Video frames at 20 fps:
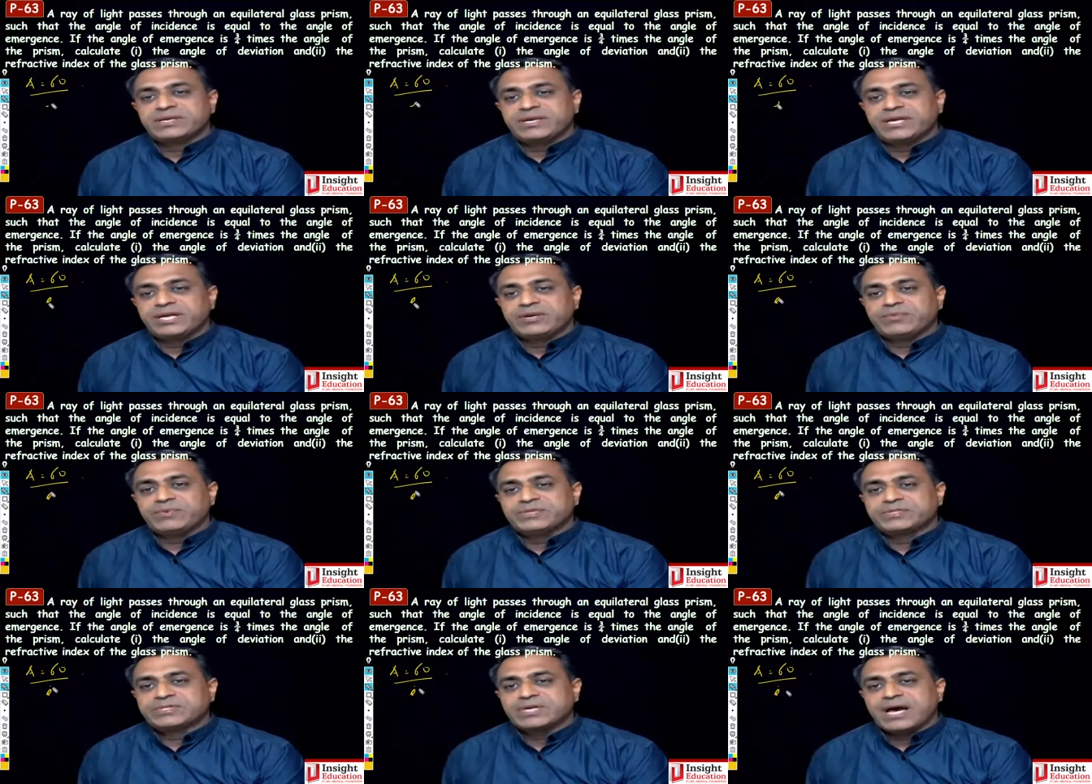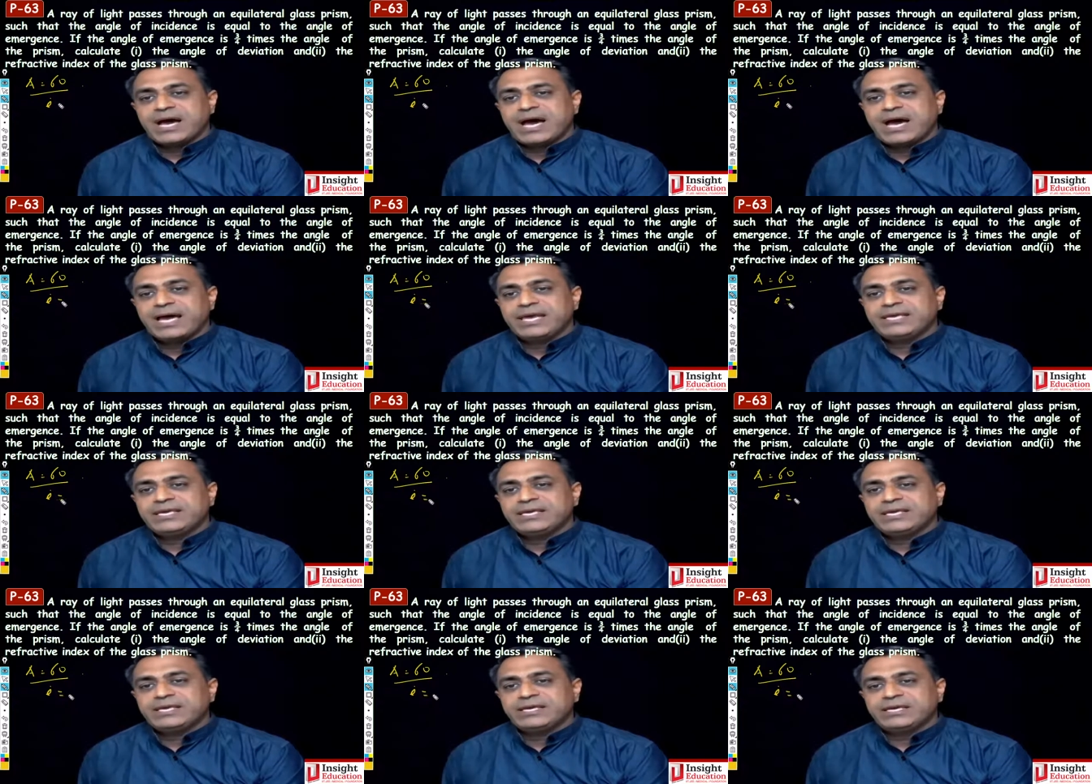It means
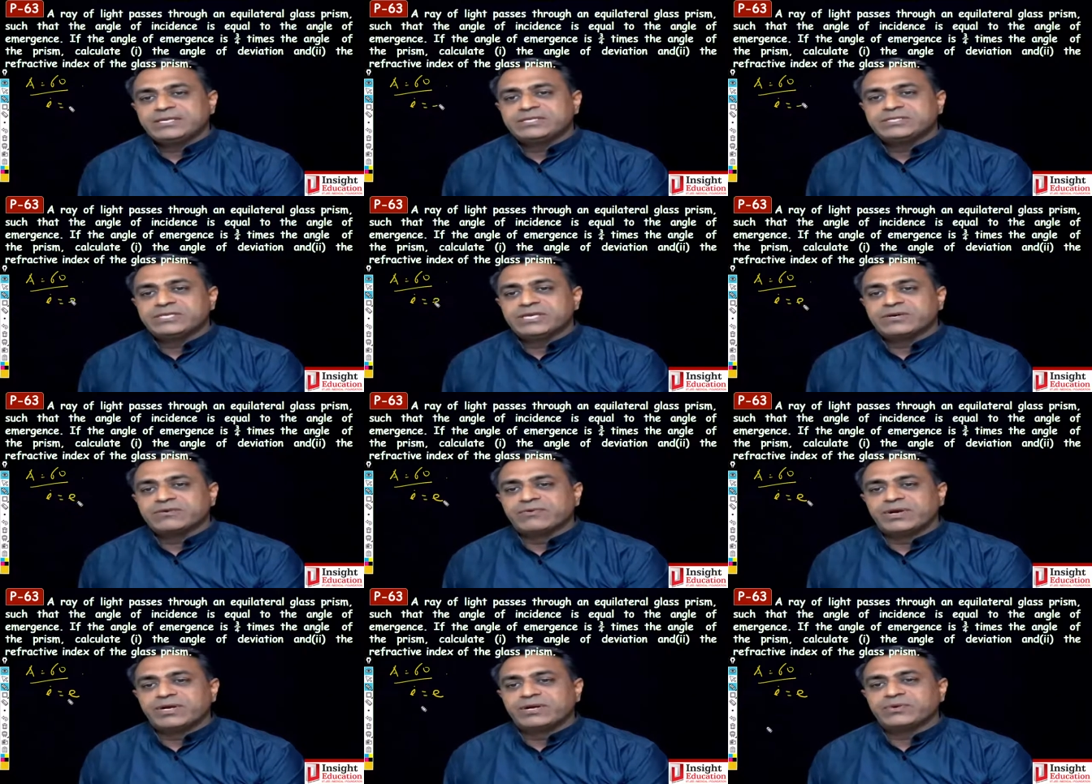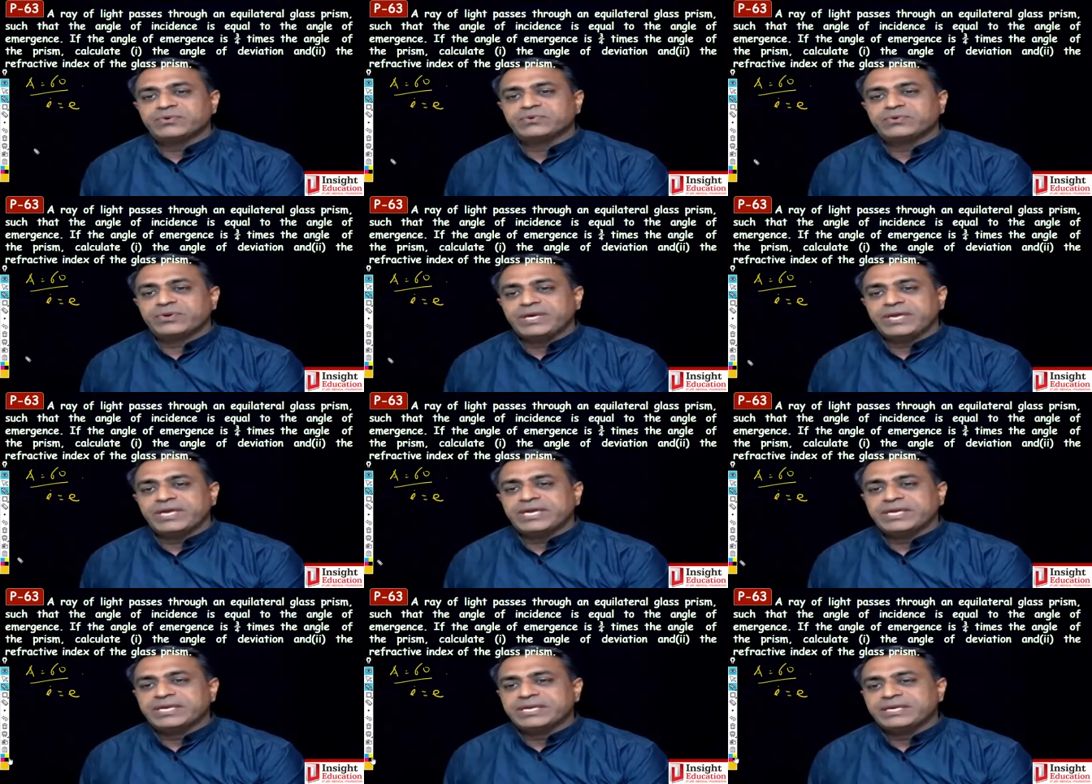I is equal to E.